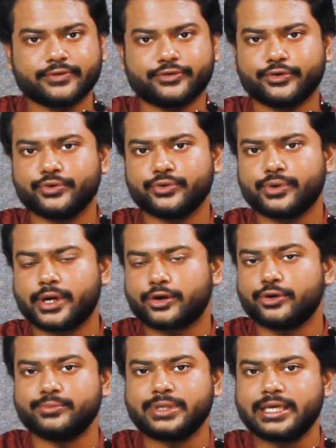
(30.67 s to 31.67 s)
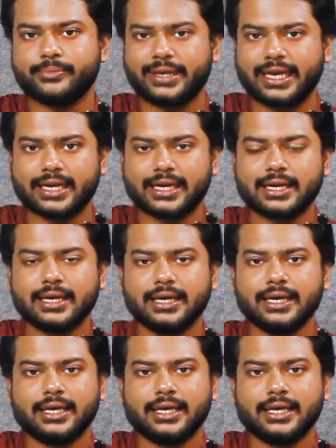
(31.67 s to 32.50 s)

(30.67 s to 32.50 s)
if you are a complete beginner,